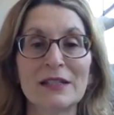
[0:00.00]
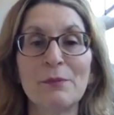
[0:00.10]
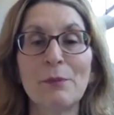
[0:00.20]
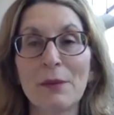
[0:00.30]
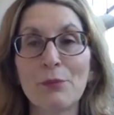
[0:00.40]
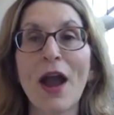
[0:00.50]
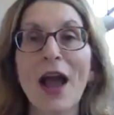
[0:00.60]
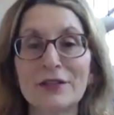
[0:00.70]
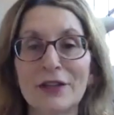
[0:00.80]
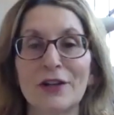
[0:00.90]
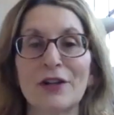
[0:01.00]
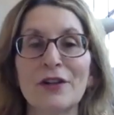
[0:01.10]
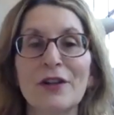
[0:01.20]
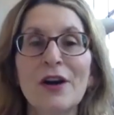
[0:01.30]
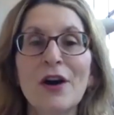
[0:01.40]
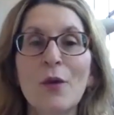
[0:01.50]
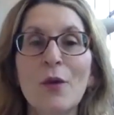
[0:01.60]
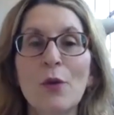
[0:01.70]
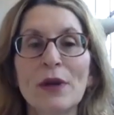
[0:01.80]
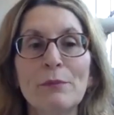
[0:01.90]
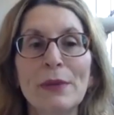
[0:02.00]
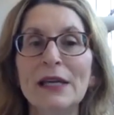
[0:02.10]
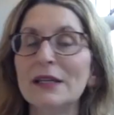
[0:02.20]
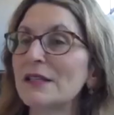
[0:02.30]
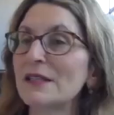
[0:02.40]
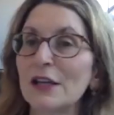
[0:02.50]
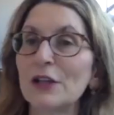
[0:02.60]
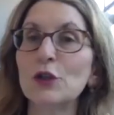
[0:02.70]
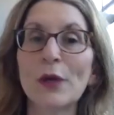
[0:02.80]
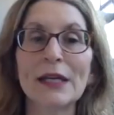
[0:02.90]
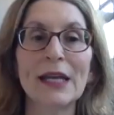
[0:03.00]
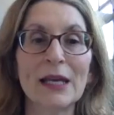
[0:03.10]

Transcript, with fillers: And by practical, what we mean is that you can